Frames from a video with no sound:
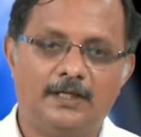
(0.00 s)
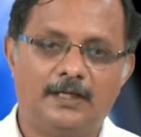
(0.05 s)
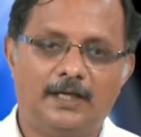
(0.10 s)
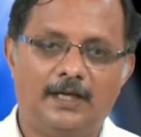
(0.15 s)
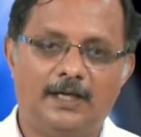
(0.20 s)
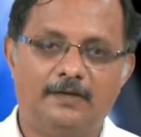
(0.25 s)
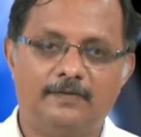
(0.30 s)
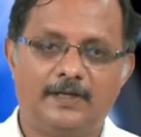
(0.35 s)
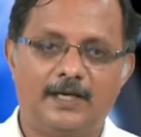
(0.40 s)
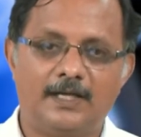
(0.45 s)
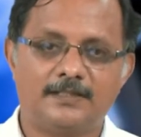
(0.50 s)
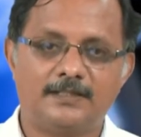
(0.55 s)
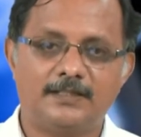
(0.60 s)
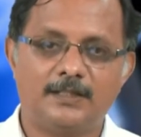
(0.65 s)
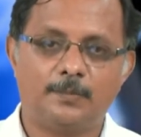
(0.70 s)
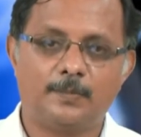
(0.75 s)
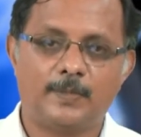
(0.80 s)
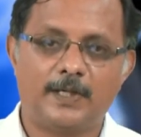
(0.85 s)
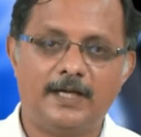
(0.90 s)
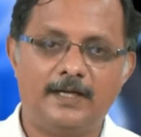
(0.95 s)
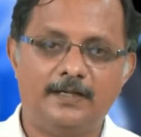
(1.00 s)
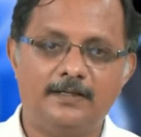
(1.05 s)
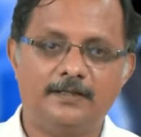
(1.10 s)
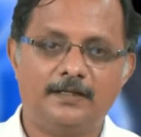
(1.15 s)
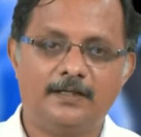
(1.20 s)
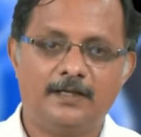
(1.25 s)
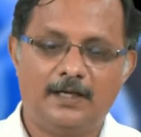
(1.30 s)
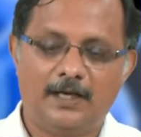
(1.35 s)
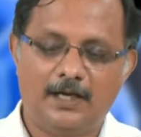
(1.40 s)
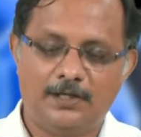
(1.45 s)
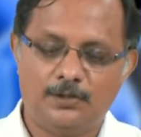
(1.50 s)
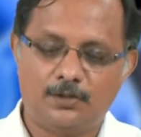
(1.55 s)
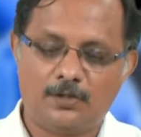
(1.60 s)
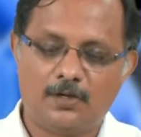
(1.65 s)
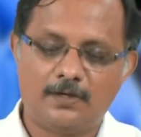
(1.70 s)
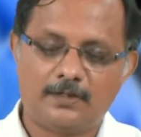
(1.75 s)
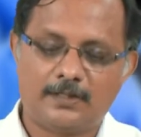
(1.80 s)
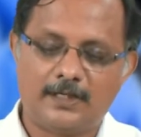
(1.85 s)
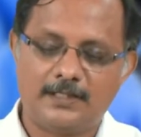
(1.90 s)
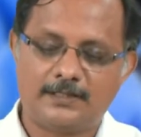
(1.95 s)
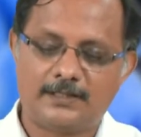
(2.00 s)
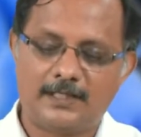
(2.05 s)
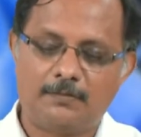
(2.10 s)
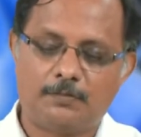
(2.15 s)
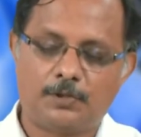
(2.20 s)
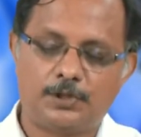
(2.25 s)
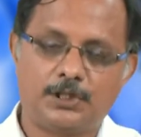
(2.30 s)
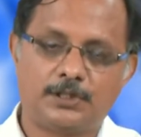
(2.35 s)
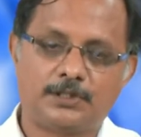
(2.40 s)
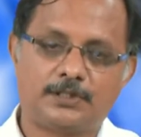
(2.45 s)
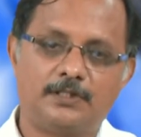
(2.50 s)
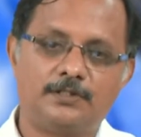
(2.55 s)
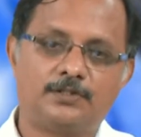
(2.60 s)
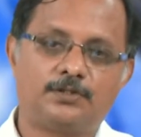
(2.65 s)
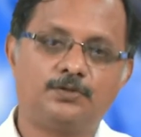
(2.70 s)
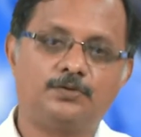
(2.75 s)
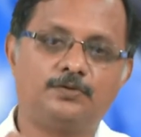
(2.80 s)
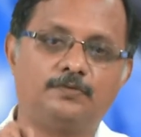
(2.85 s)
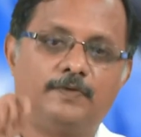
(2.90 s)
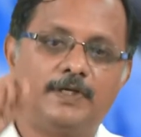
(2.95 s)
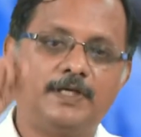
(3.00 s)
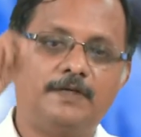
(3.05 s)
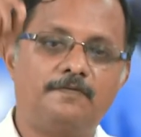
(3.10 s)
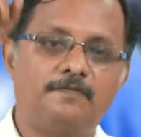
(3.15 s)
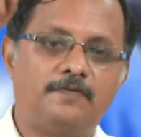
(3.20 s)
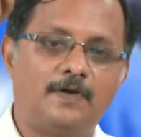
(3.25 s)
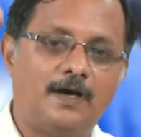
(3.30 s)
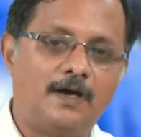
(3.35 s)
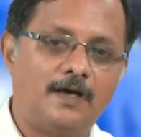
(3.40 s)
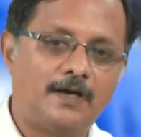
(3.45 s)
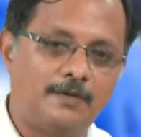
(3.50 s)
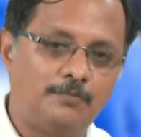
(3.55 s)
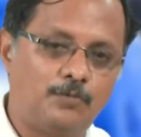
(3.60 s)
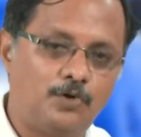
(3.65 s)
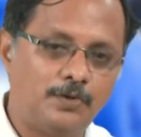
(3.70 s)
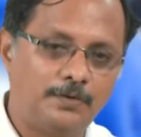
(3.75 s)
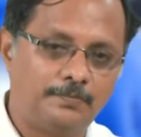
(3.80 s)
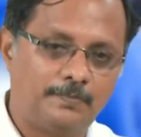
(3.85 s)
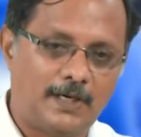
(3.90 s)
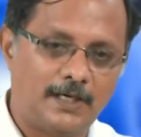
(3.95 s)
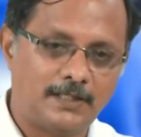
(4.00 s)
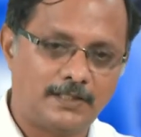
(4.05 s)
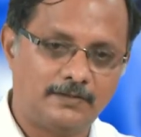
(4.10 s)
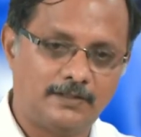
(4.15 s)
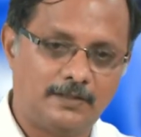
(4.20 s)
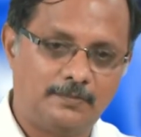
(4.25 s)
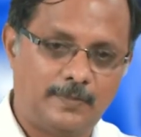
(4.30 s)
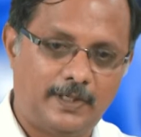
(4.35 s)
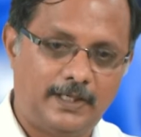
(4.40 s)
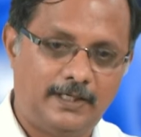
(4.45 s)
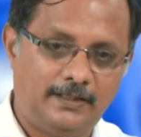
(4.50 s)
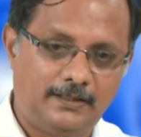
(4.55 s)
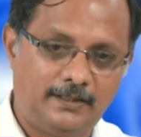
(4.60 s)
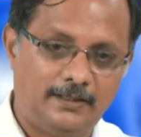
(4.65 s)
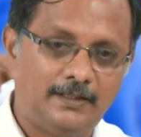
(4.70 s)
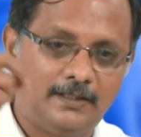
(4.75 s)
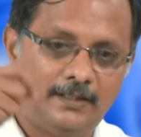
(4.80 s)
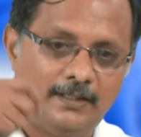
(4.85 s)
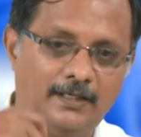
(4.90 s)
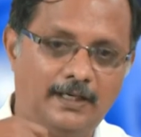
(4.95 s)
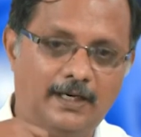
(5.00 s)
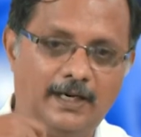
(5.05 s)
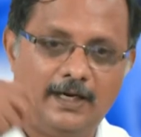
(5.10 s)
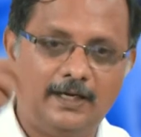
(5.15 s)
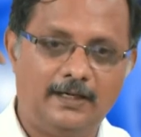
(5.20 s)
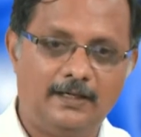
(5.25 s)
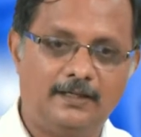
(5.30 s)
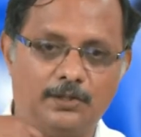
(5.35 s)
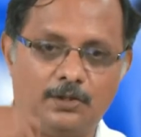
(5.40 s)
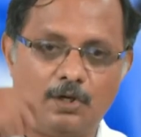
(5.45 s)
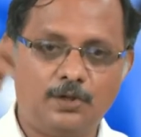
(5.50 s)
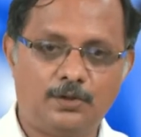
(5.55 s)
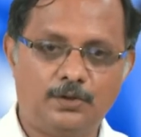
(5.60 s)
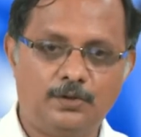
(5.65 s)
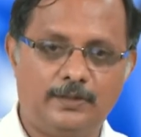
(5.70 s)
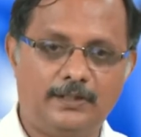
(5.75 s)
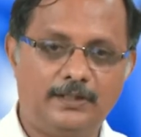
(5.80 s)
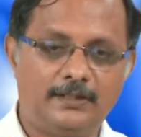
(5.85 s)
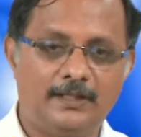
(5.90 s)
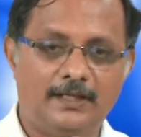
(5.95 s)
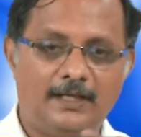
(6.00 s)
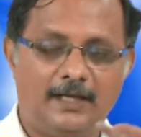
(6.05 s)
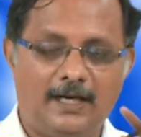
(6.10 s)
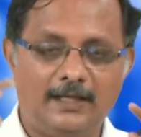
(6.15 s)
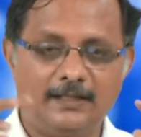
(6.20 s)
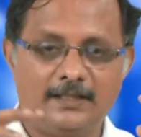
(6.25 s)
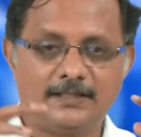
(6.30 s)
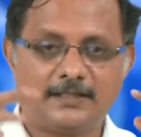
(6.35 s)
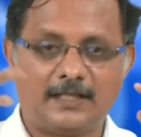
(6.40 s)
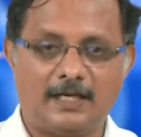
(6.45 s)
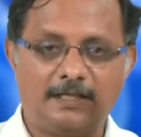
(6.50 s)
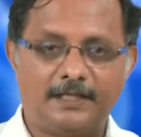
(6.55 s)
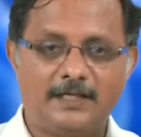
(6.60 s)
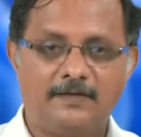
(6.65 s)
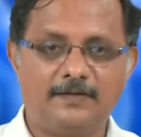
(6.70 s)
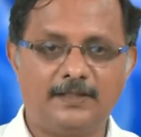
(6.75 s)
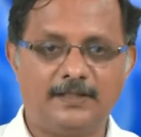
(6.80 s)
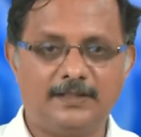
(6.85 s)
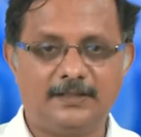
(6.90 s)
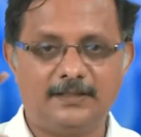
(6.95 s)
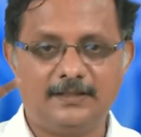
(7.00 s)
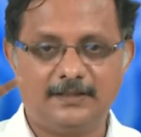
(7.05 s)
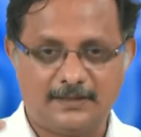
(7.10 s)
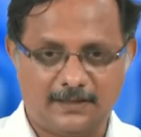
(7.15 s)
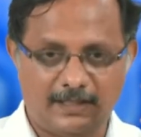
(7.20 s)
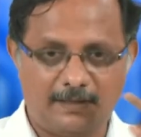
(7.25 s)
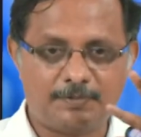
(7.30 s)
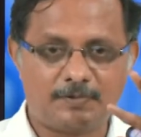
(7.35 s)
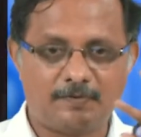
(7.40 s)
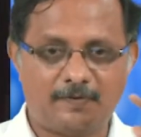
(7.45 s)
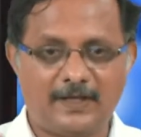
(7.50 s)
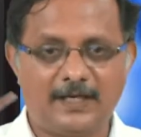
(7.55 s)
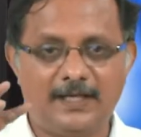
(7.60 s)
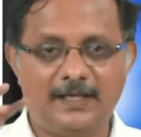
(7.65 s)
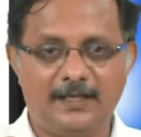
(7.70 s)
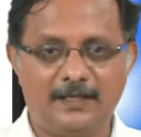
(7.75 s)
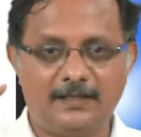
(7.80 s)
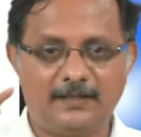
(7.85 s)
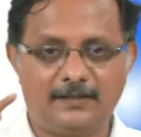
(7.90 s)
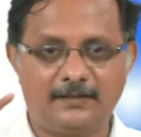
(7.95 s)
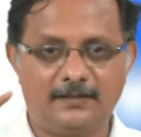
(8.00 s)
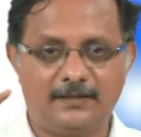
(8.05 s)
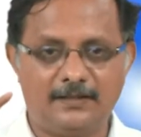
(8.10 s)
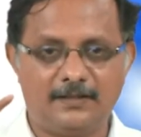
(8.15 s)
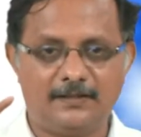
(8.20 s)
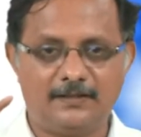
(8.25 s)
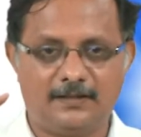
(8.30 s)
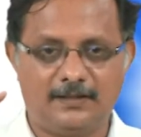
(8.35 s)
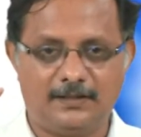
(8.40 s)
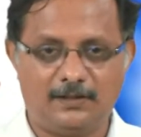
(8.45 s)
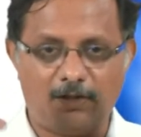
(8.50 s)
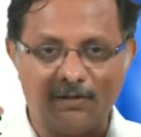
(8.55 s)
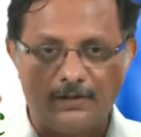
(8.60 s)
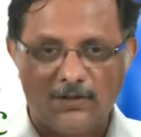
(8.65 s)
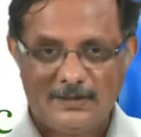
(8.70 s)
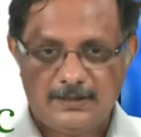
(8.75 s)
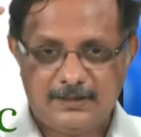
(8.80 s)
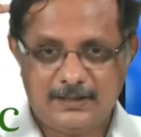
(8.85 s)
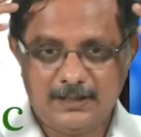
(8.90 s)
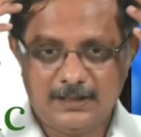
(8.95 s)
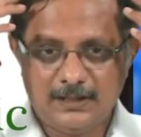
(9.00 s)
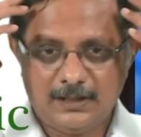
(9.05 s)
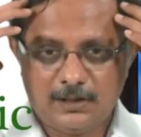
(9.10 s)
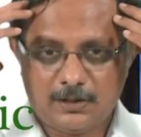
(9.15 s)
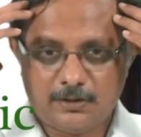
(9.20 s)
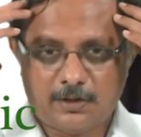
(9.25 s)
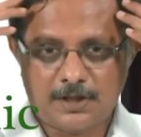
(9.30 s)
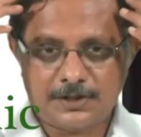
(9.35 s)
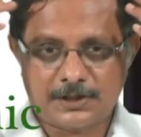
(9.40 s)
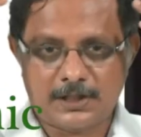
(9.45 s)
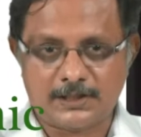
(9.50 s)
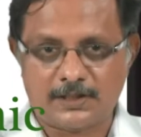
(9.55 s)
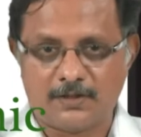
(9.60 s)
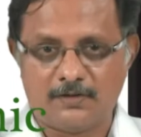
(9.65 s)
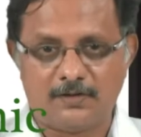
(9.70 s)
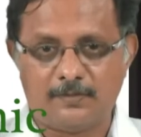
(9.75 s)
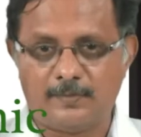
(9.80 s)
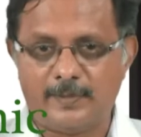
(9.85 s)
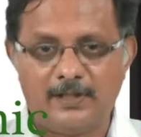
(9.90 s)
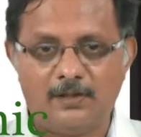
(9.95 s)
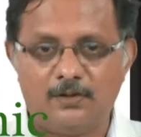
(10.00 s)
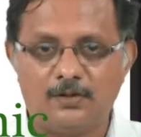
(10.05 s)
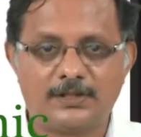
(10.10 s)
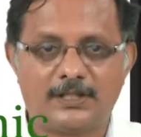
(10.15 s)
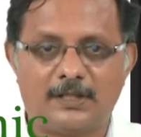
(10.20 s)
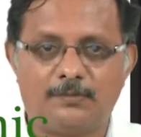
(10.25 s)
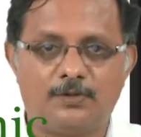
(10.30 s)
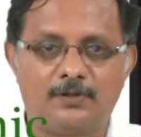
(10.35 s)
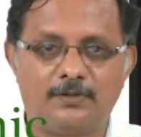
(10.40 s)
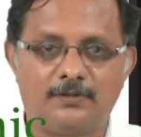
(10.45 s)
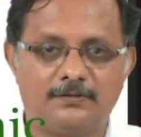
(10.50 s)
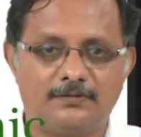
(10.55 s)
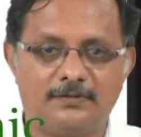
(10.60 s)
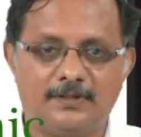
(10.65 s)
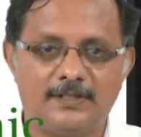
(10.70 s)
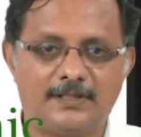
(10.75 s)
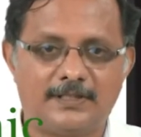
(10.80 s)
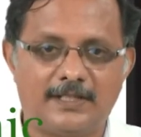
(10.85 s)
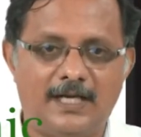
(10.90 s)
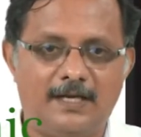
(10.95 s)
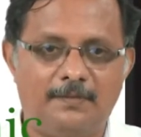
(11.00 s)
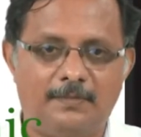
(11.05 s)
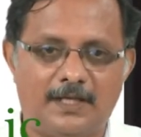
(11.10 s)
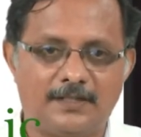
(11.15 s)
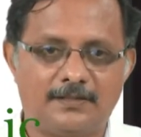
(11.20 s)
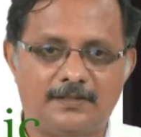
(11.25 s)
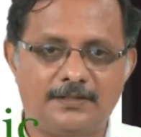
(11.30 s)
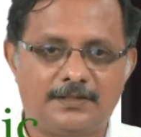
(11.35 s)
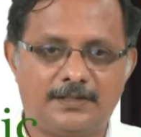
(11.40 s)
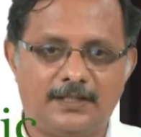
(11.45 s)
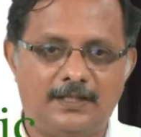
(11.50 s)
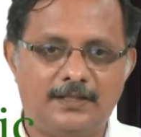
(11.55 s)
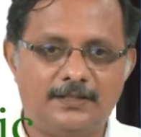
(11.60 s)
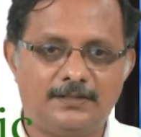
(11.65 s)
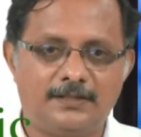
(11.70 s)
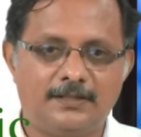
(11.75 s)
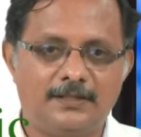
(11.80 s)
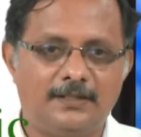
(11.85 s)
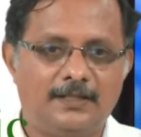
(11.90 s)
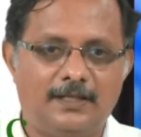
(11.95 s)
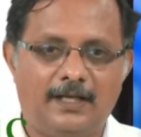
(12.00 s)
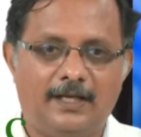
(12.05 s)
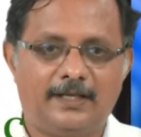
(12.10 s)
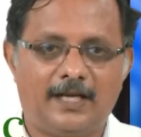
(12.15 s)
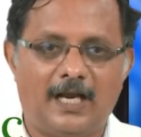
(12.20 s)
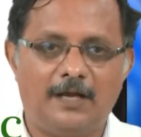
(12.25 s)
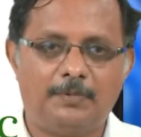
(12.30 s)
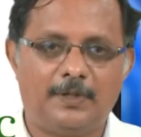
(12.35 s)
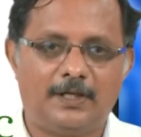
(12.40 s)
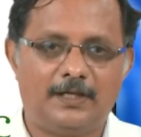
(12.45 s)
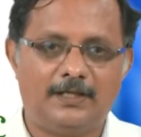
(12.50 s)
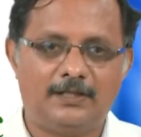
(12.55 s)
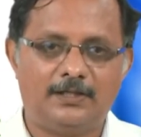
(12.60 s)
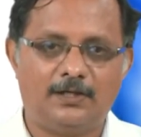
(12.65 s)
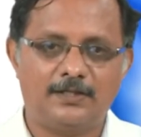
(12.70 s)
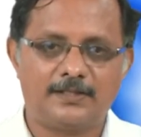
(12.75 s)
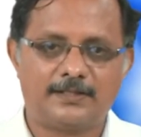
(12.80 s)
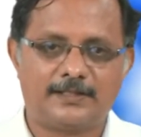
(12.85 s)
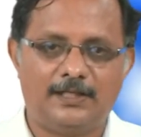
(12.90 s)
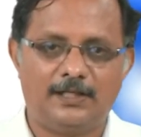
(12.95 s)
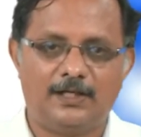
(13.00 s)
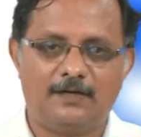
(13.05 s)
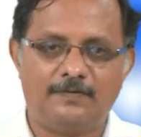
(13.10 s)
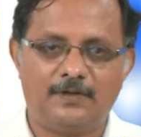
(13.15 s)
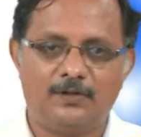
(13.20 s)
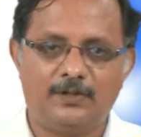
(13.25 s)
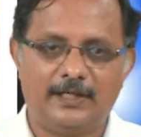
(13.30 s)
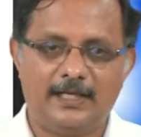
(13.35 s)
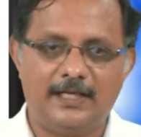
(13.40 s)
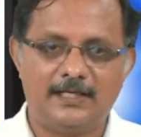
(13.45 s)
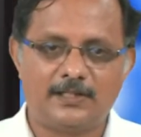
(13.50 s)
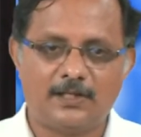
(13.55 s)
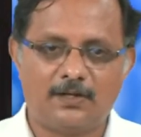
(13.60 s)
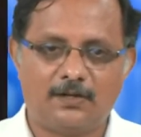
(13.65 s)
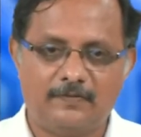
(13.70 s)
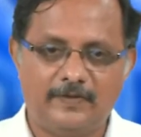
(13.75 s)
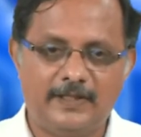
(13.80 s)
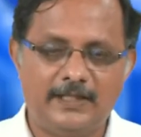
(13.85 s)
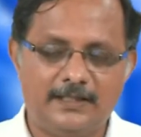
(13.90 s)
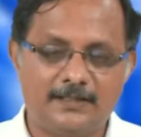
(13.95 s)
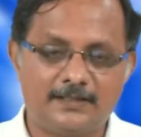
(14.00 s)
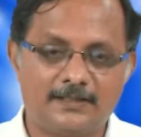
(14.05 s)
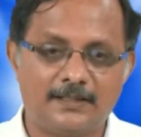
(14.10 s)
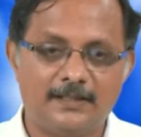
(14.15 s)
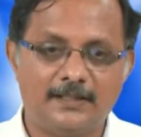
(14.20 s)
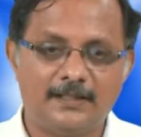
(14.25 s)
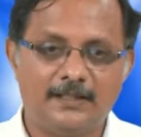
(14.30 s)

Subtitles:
And whereas in the brain, a neuron can send projections to very far remote parts of the brain and talk to it, and this connectivity keeps varying internally. Although the gross structure of the brain looks about the same, it does not change like rapidly on the scale of days or weeks,